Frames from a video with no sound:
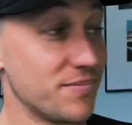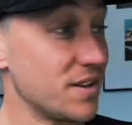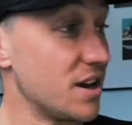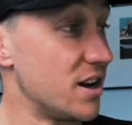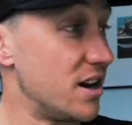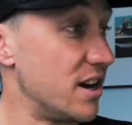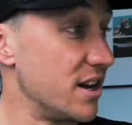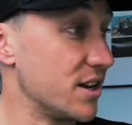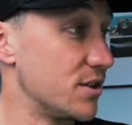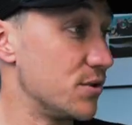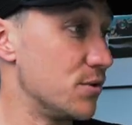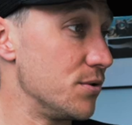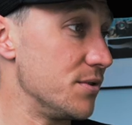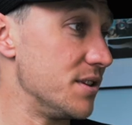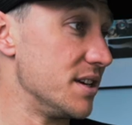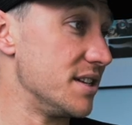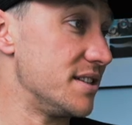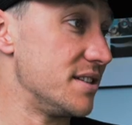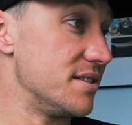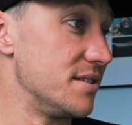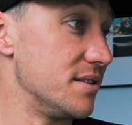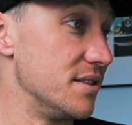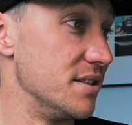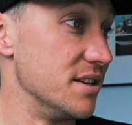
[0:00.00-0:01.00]
I call this
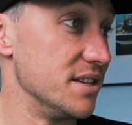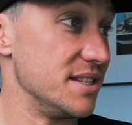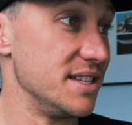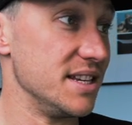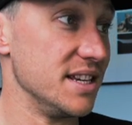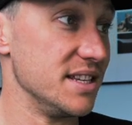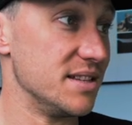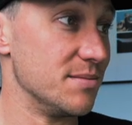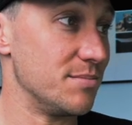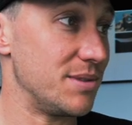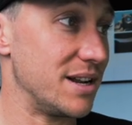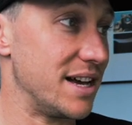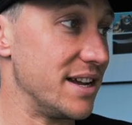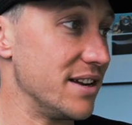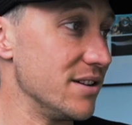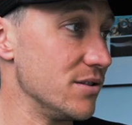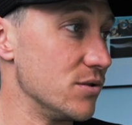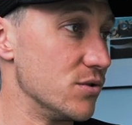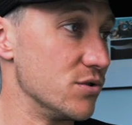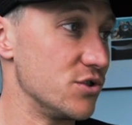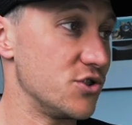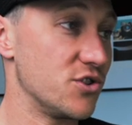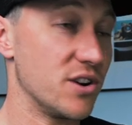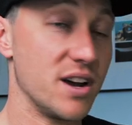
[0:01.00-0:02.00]
the season planner
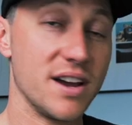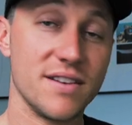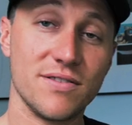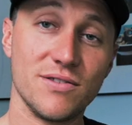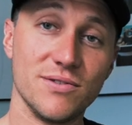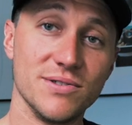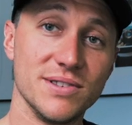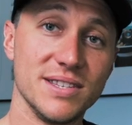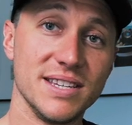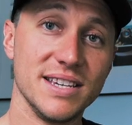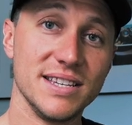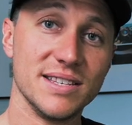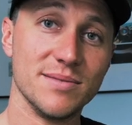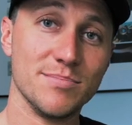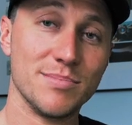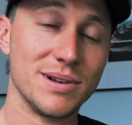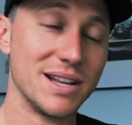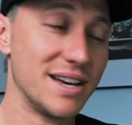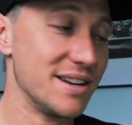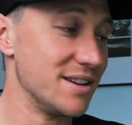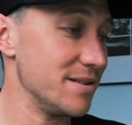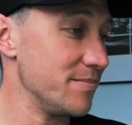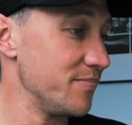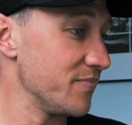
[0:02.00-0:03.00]
or triathlon season
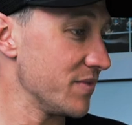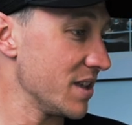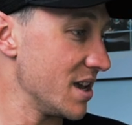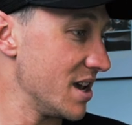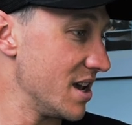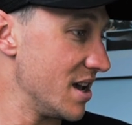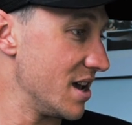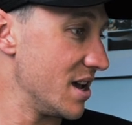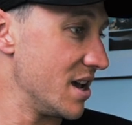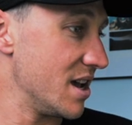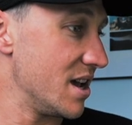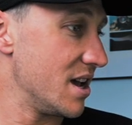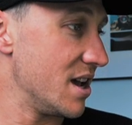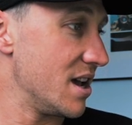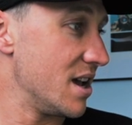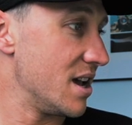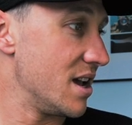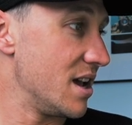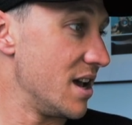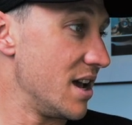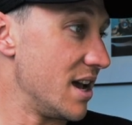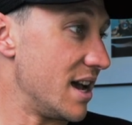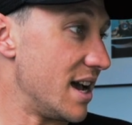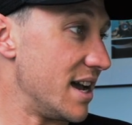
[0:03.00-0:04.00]
planner.
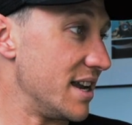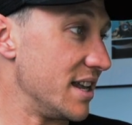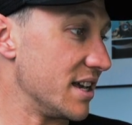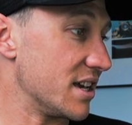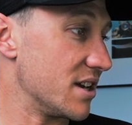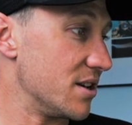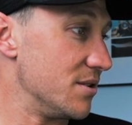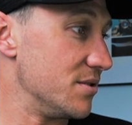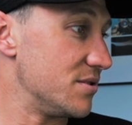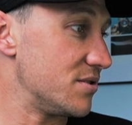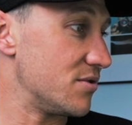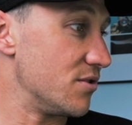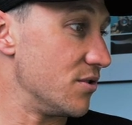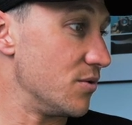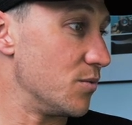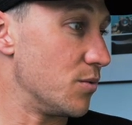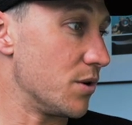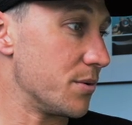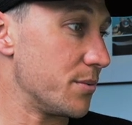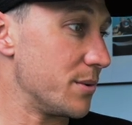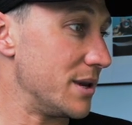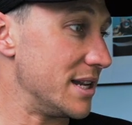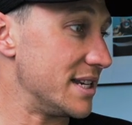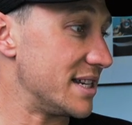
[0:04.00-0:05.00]
And it goes through
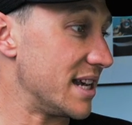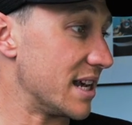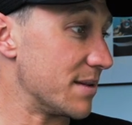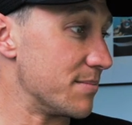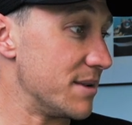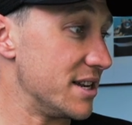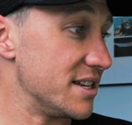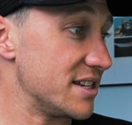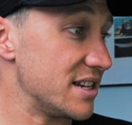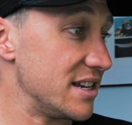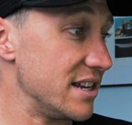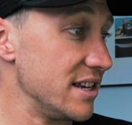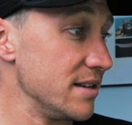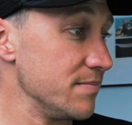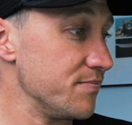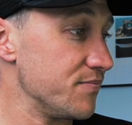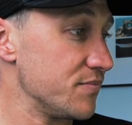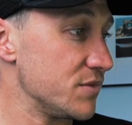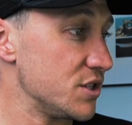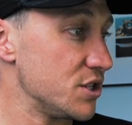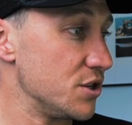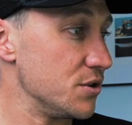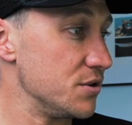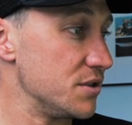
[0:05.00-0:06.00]
what will it take mentally,
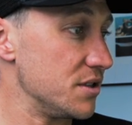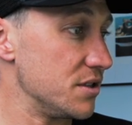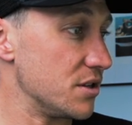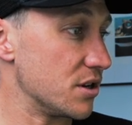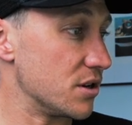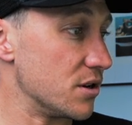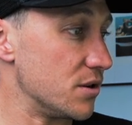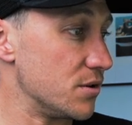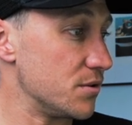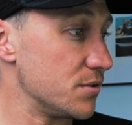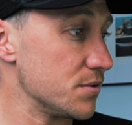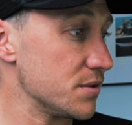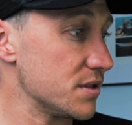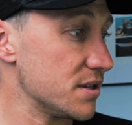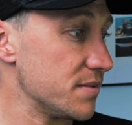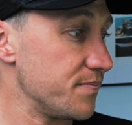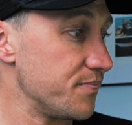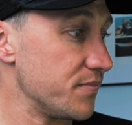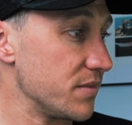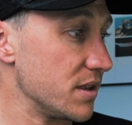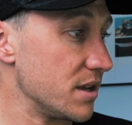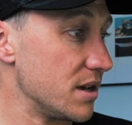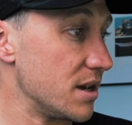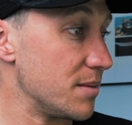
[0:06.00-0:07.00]
choosing the goals,
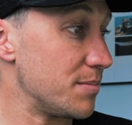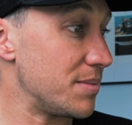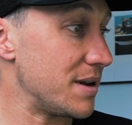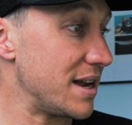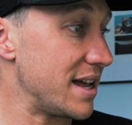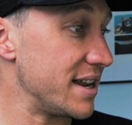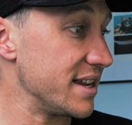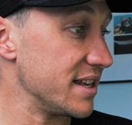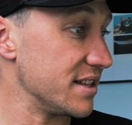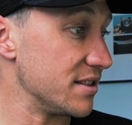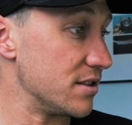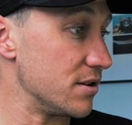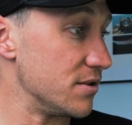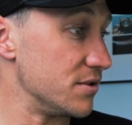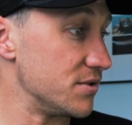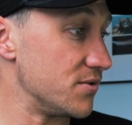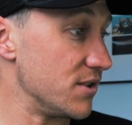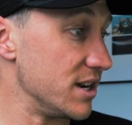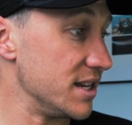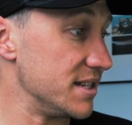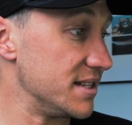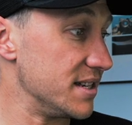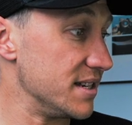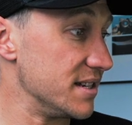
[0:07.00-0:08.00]
planning those
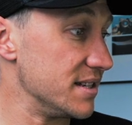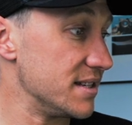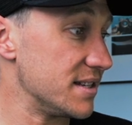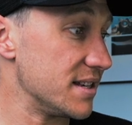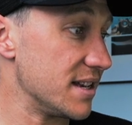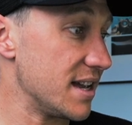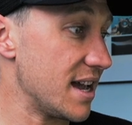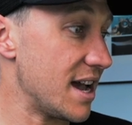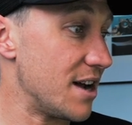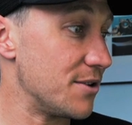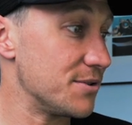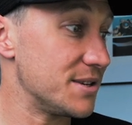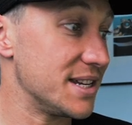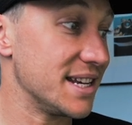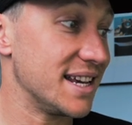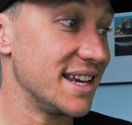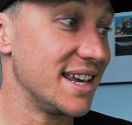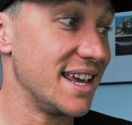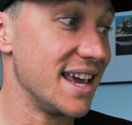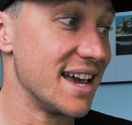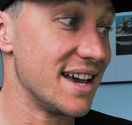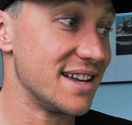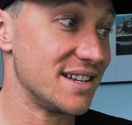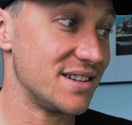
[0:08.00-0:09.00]
races, how to
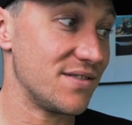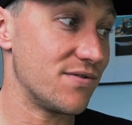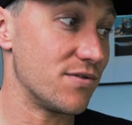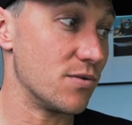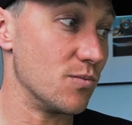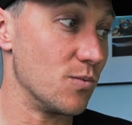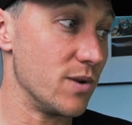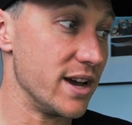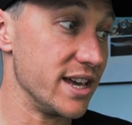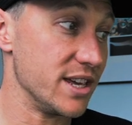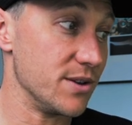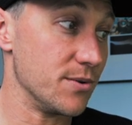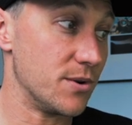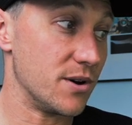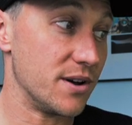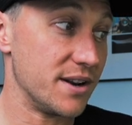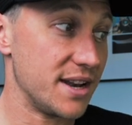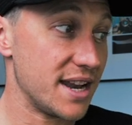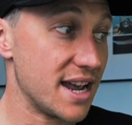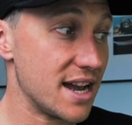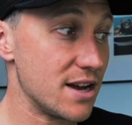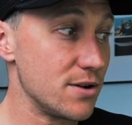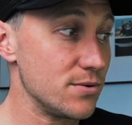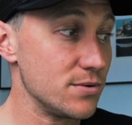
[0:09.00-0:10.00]
get from where you are
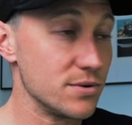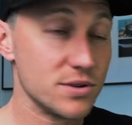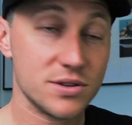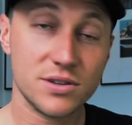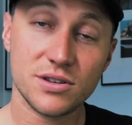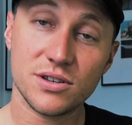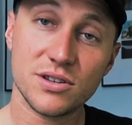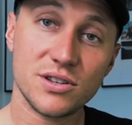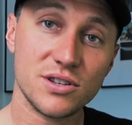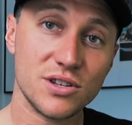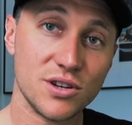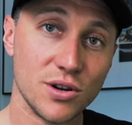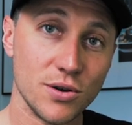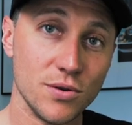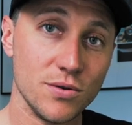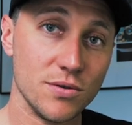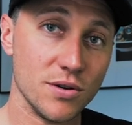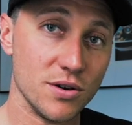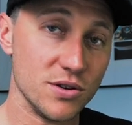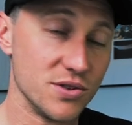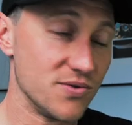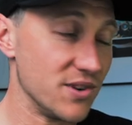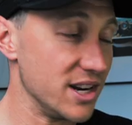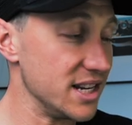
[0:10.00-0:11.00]
now to
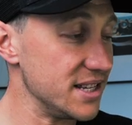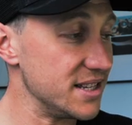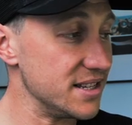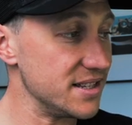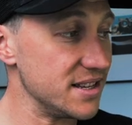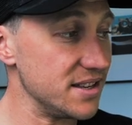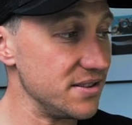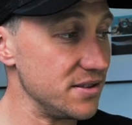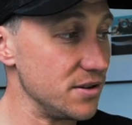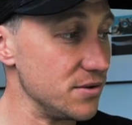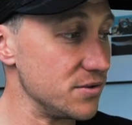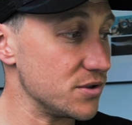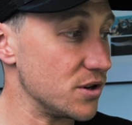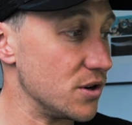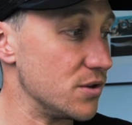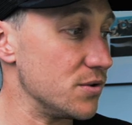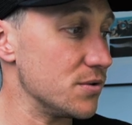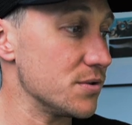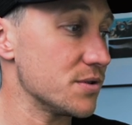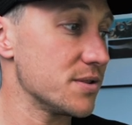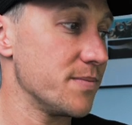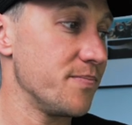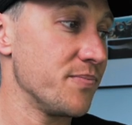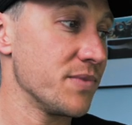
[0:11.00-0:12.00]
those races and those
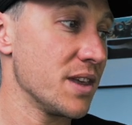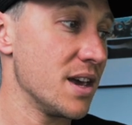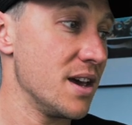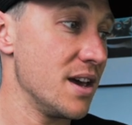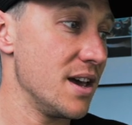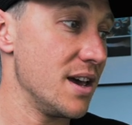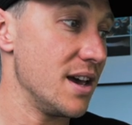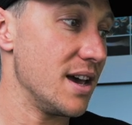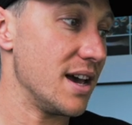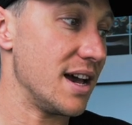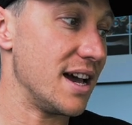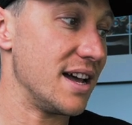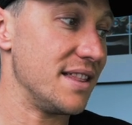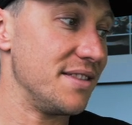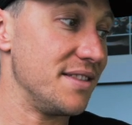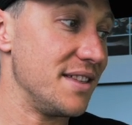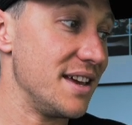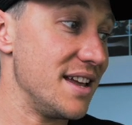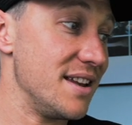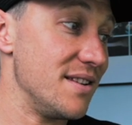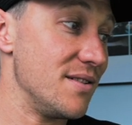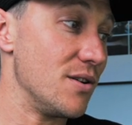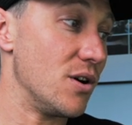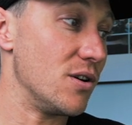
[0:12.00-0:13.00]
goals, and
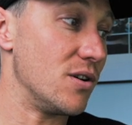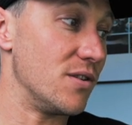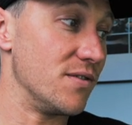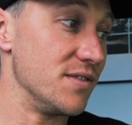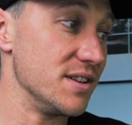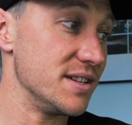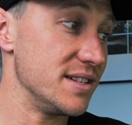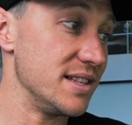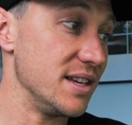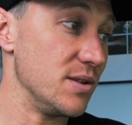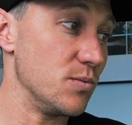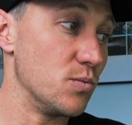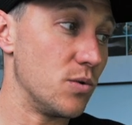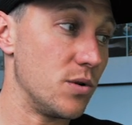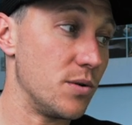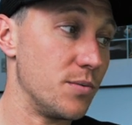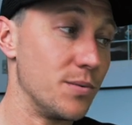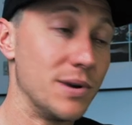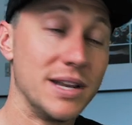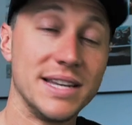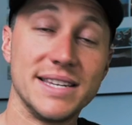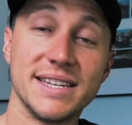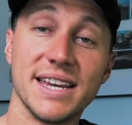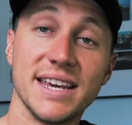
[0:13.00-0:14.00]
then obviously what
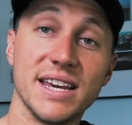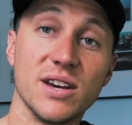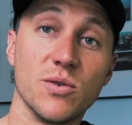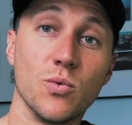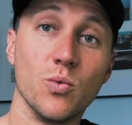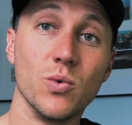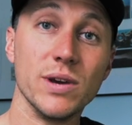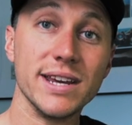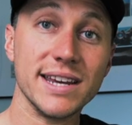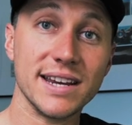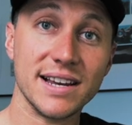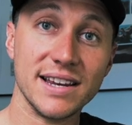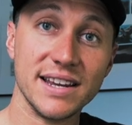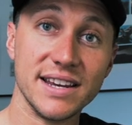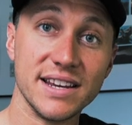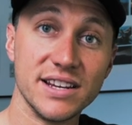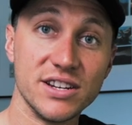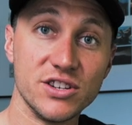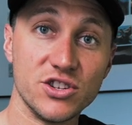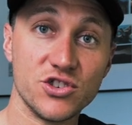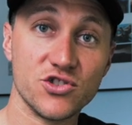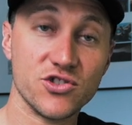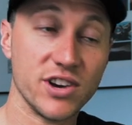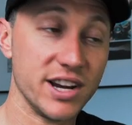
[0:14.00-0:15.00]
will it take weekly
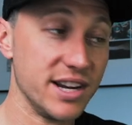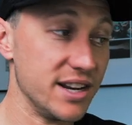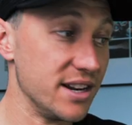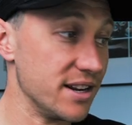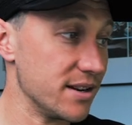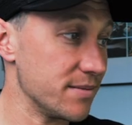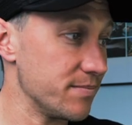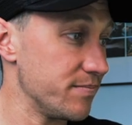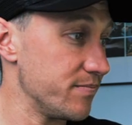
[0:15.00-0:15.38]
in training.